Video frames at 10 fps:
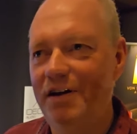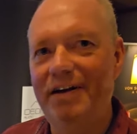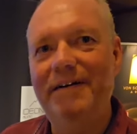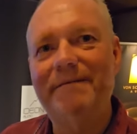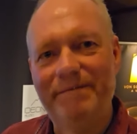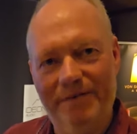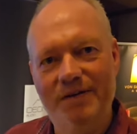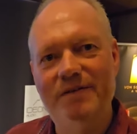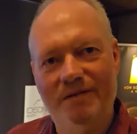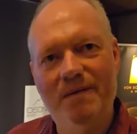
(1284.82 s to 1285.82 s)
look for people that
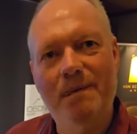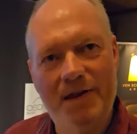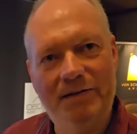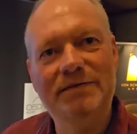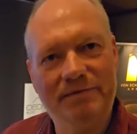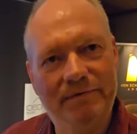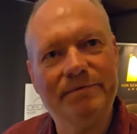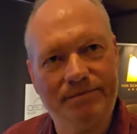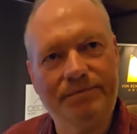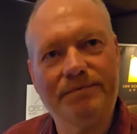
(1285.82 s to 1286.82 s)
understand that
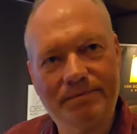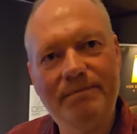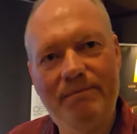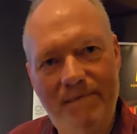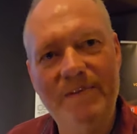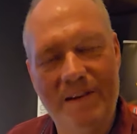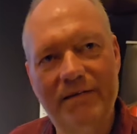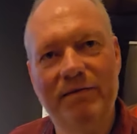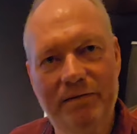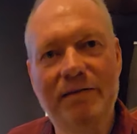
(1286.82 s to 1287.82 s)
level of it too, because if you
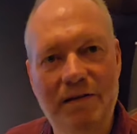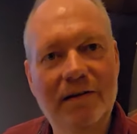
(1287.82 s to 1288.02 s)
don't,